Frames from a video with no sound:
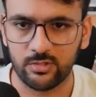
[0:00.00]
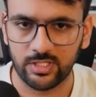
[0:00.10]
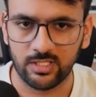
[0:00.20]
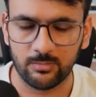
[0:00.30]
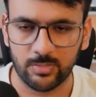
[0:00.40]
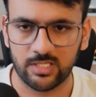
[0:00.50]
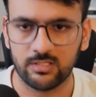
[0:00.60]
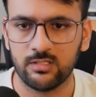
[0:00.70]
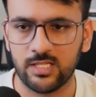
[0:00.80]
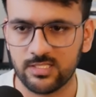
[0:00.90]
in
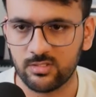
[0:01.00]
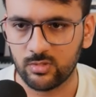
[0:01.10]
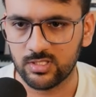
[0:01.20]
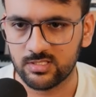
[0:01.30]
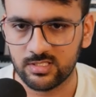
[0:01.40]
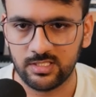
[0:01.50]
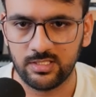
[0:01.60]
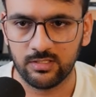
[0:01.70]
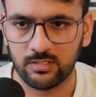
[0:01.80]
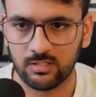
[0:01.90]
parallel, as you can see
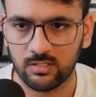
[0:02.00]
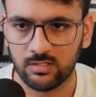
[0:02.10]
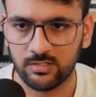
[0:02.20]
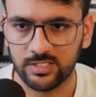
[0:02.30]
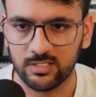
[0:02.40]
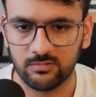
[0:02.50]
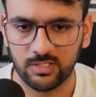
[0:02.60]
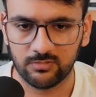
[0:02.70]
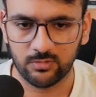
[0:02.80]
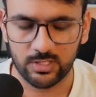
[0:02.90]
here in the
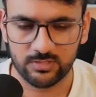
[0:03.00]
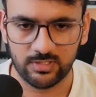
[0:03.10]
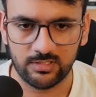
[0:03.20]
workflow as well.